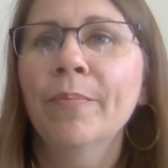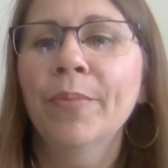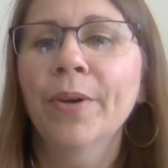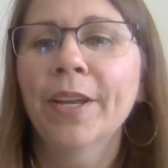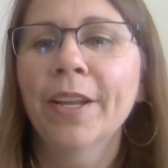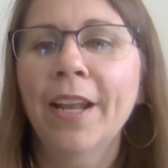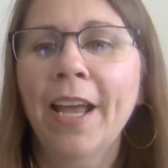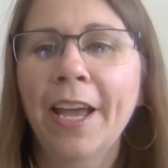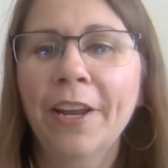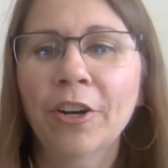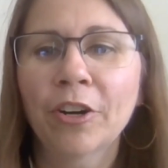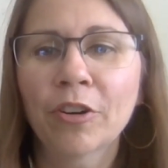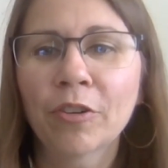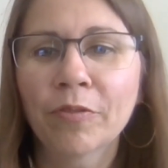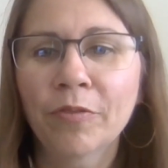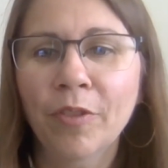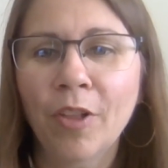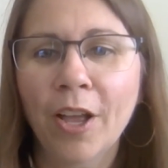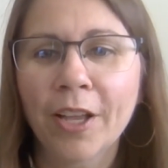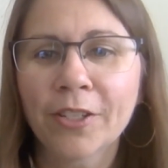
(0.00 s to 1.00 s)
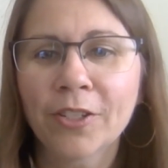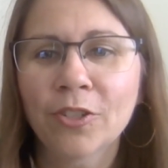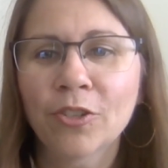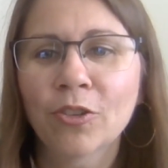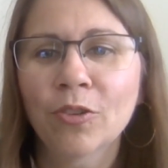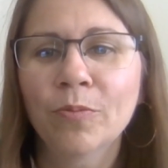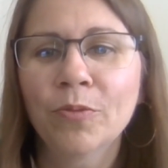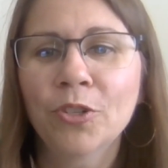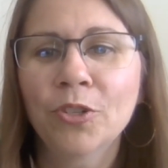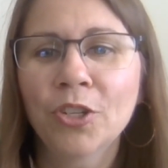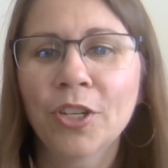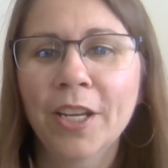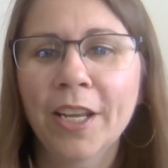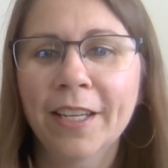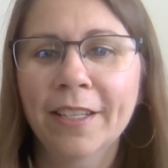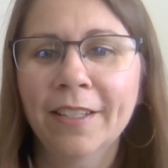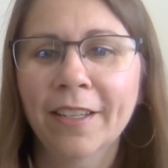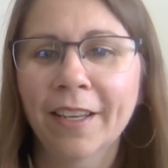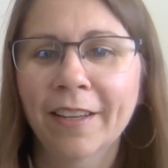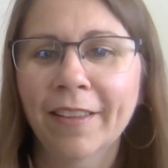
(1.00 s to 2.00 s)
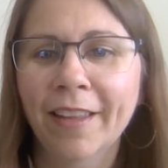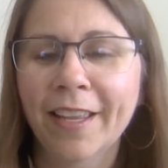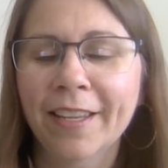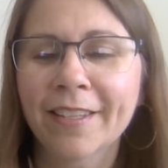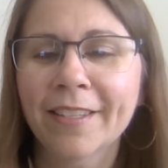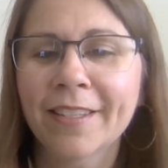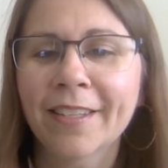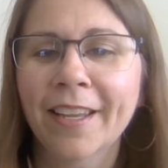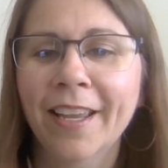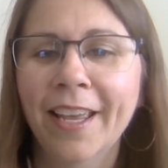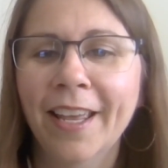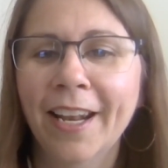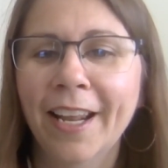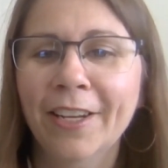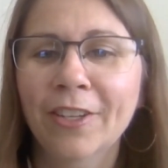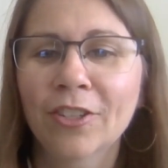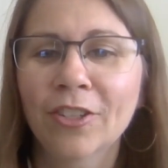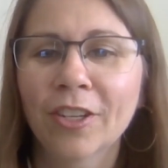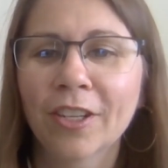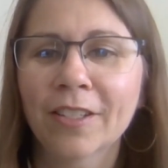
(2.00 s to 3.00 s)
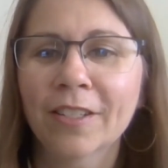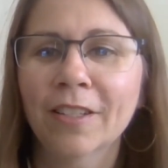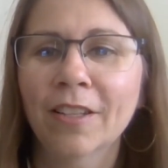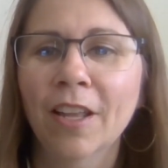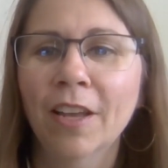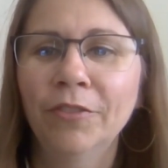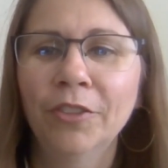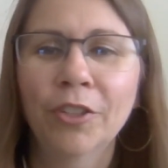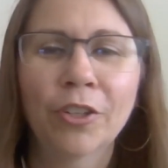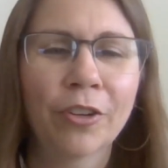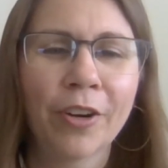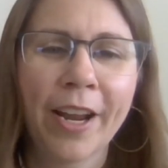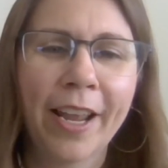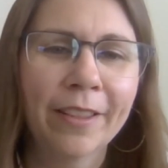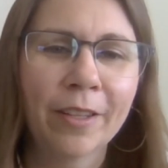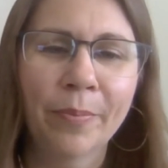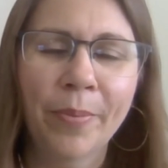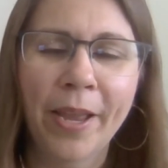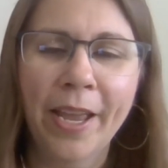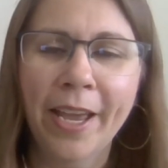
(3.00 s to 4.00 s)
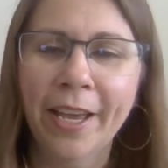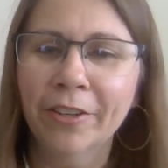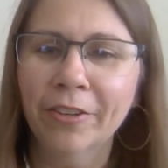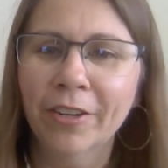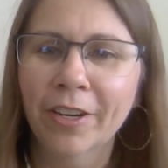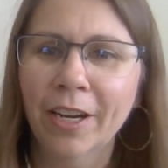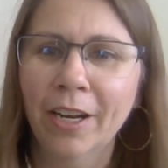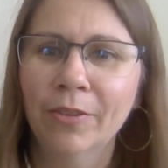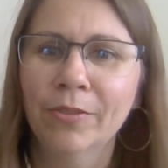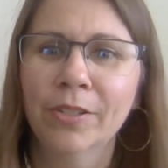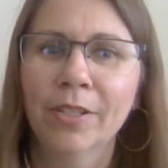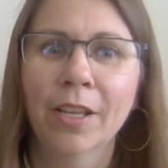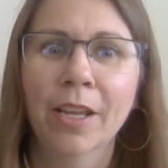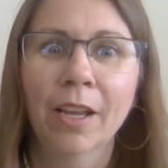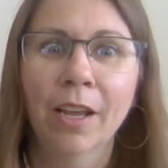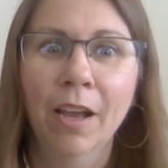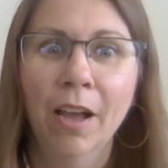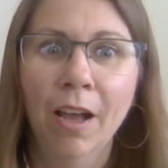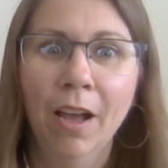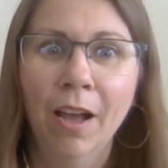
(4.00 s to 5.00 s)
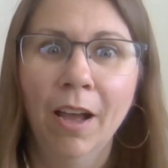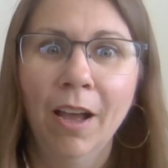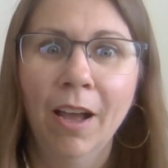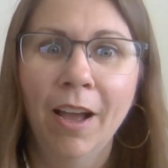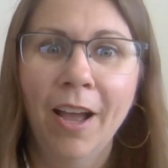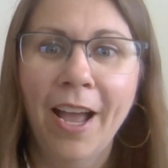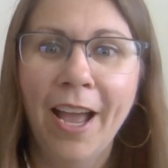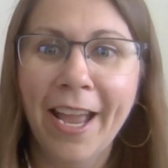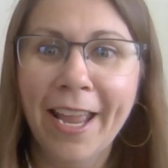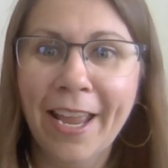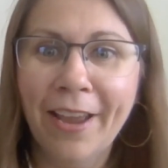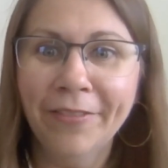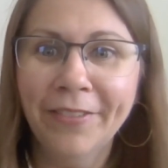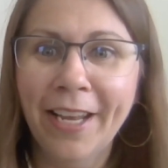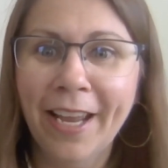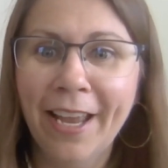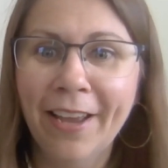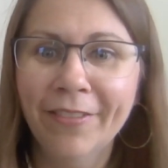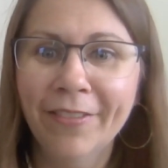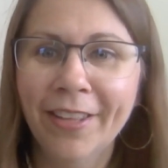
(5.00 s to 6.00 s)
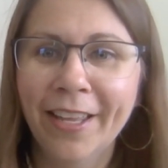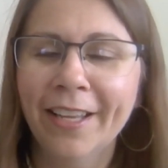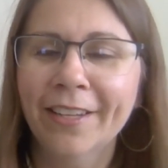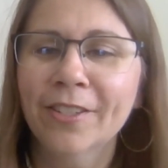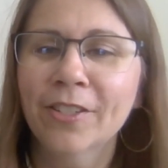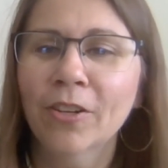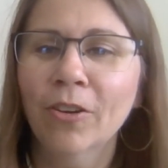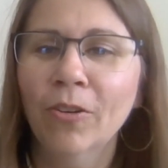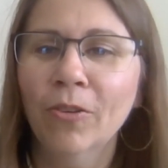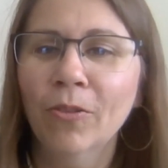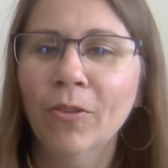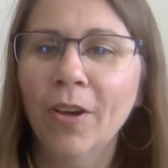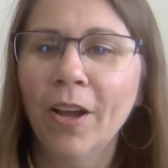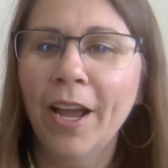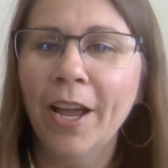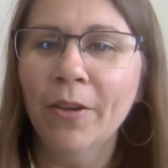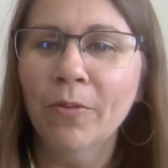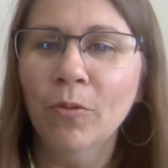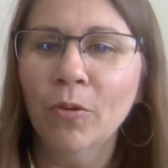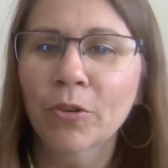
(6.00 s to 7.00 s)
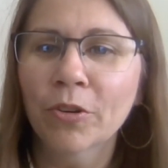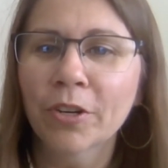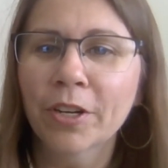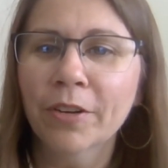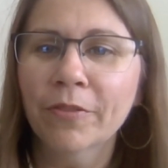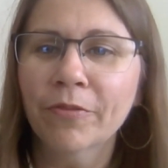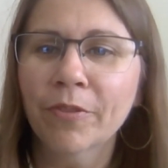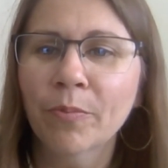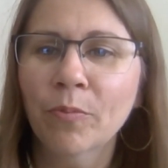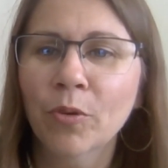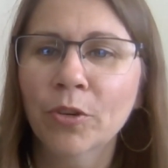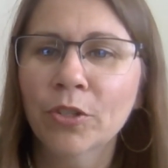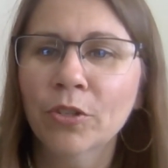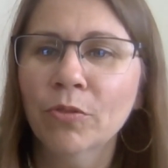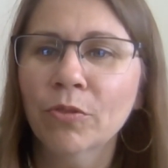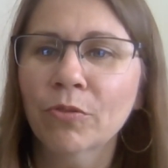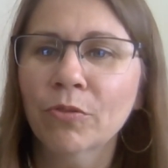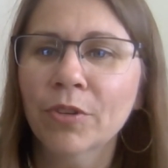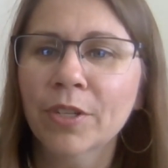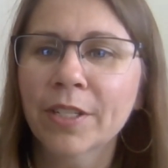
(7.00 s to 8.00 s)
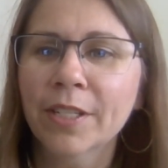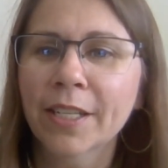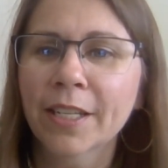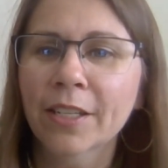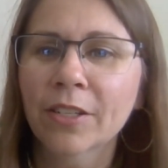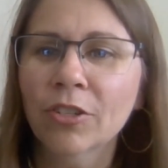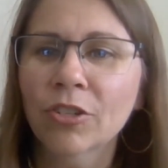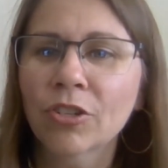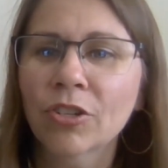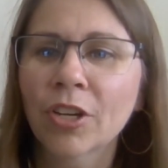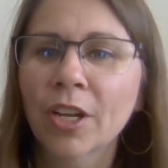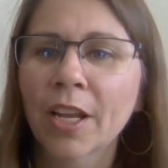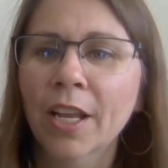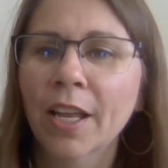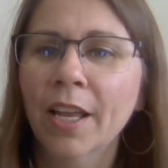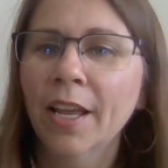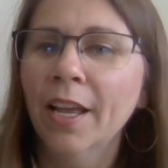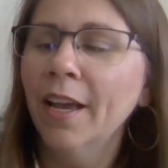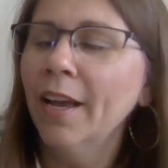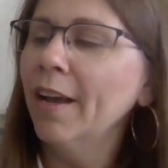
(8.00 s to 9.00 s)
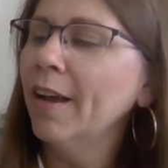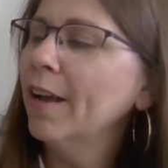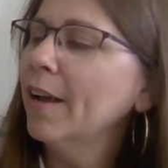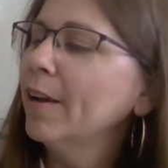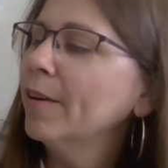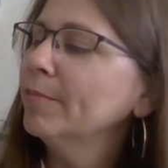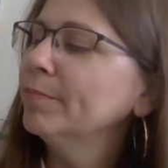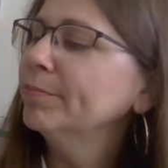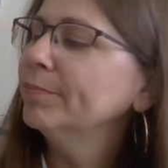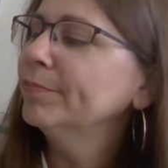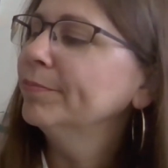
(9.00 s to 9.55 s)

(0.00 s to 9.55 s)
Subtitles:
But on her floss tube, she had done this, and I just loved it, or had the pattern, and I was like, oh, I have to have that. So I ordered it from 123 Stitch. Um,